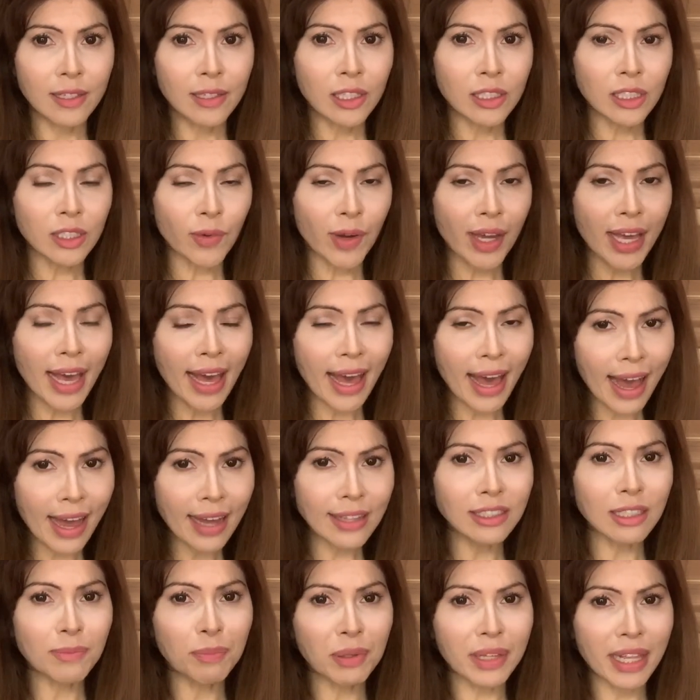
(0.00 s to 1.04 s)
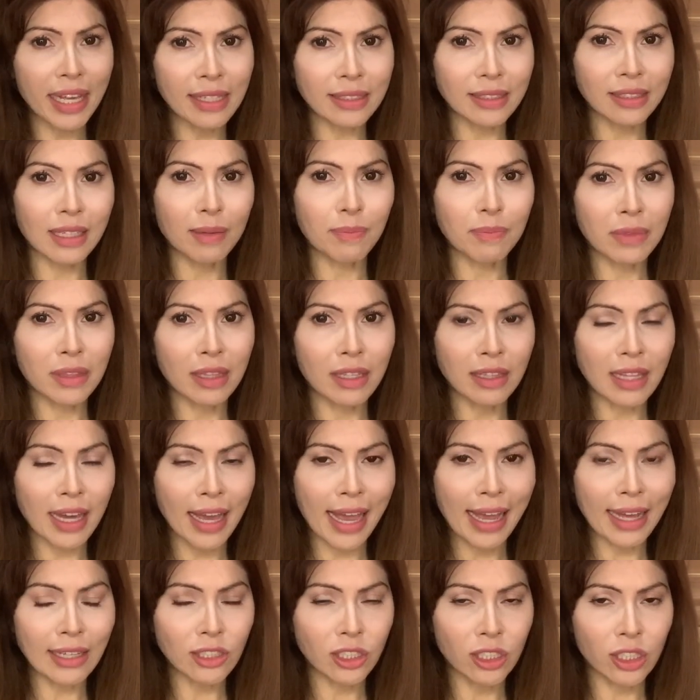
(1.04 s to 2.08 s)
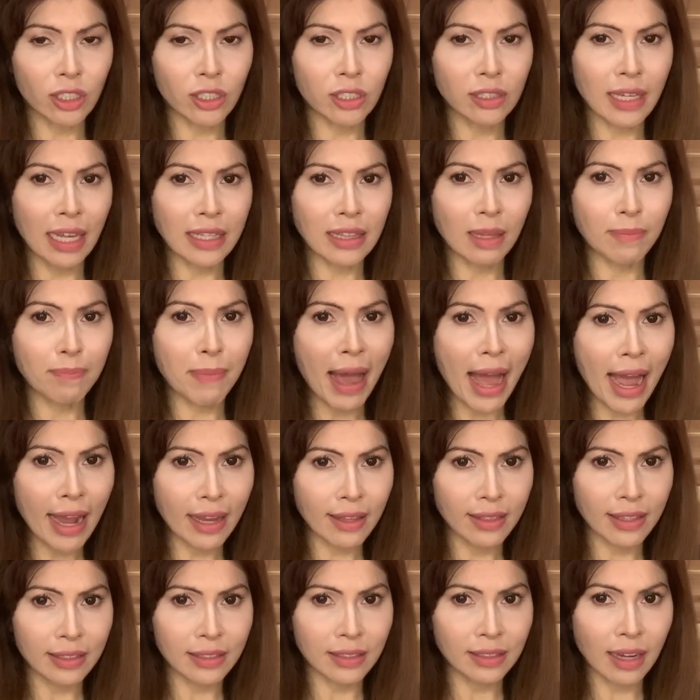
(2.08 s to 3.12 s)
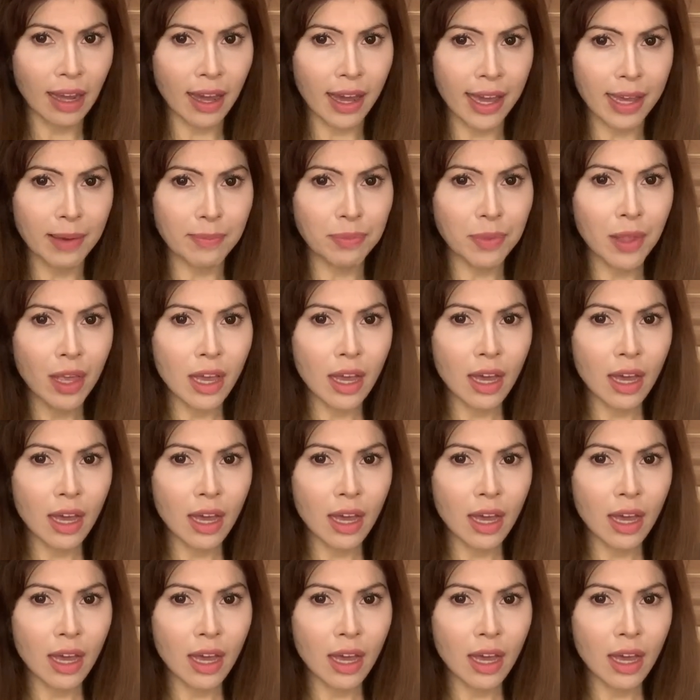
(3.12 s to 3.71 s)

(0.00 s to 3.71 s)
So I had to place the answers at the back this time.